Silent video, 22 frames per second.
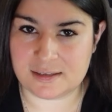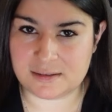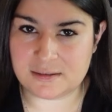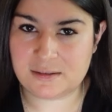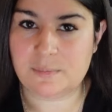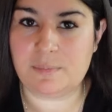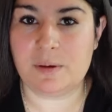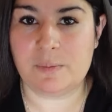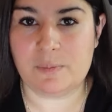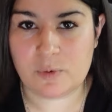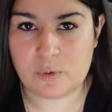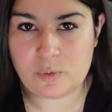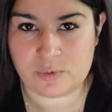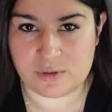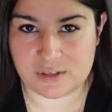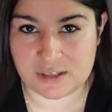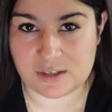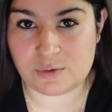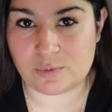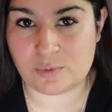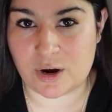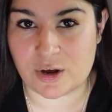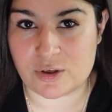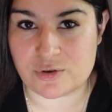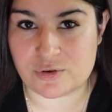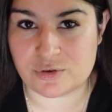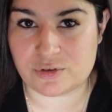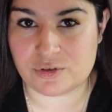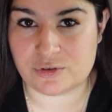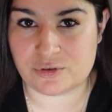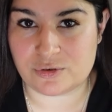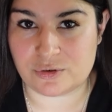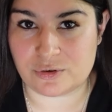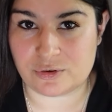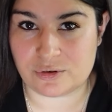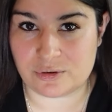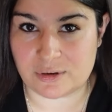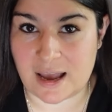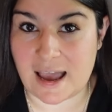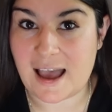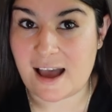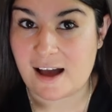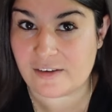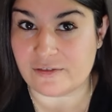the people who did register
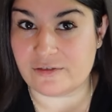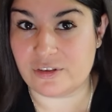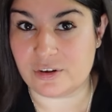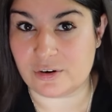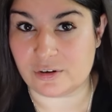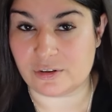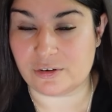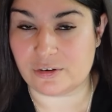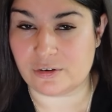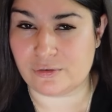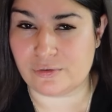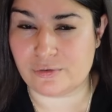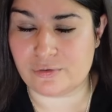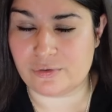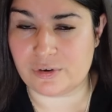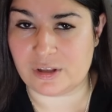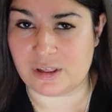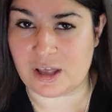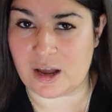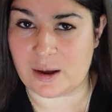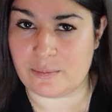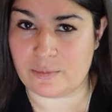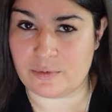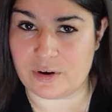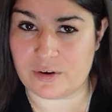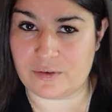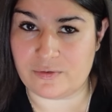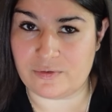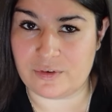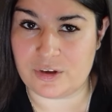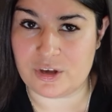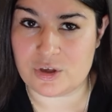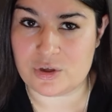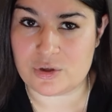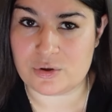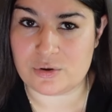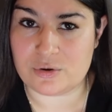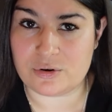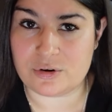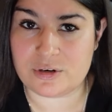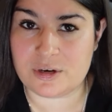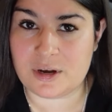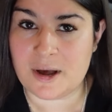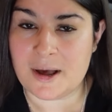have their little free library
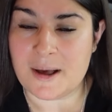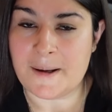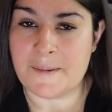featured.